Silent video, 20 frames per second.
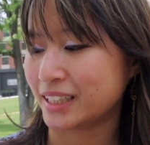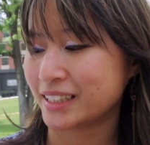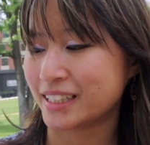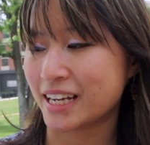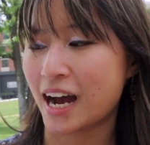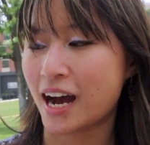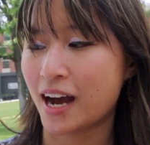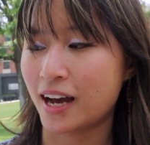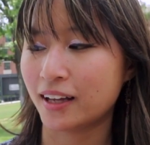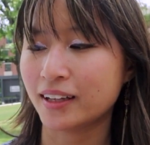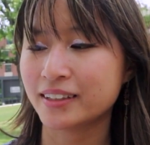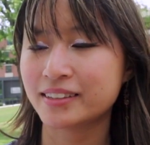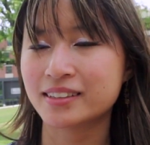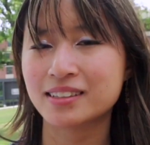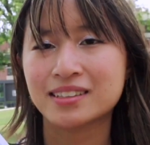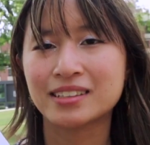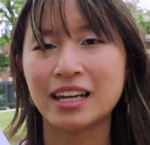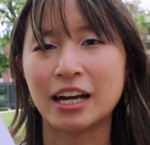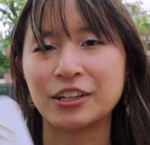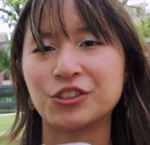Yeah, I like to
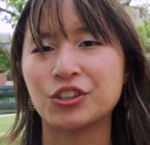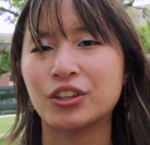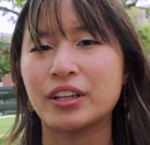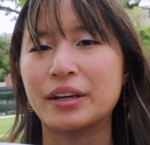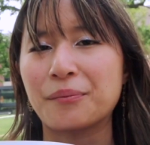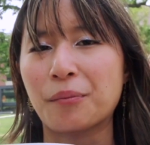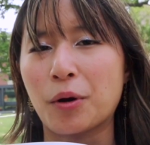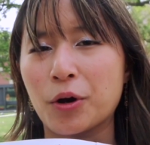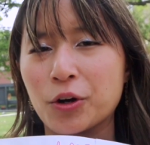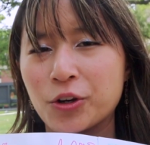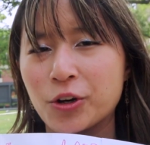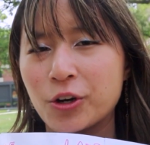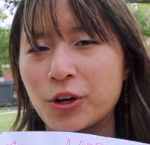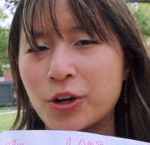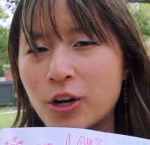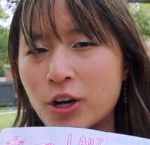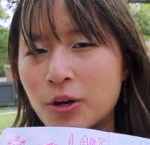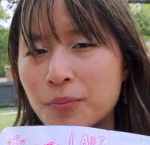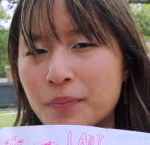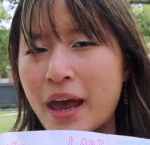sketch in like
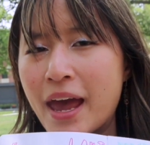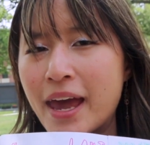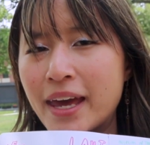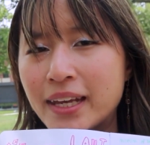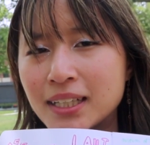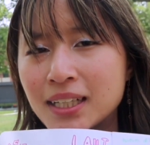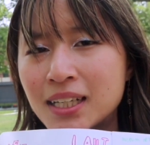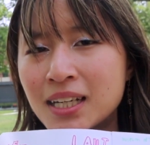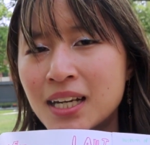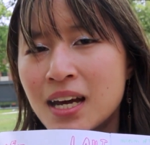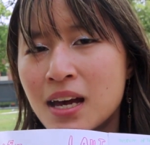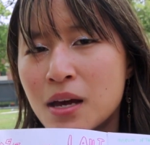marker or pen